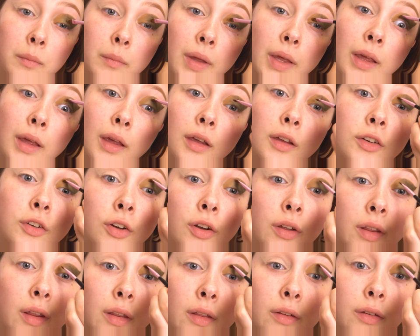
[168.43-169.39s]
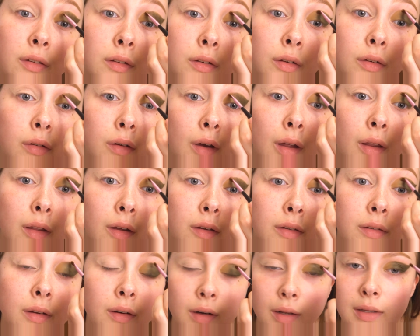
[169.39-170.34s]
Making sure that those two
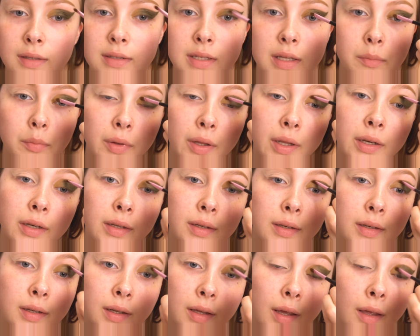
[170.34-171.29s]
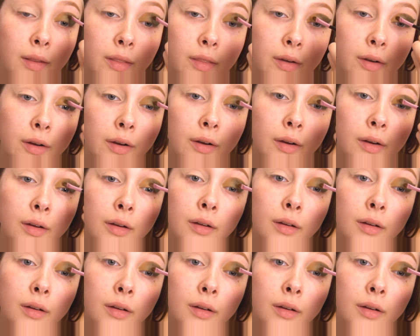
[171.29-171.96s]
colors are nicely blended together.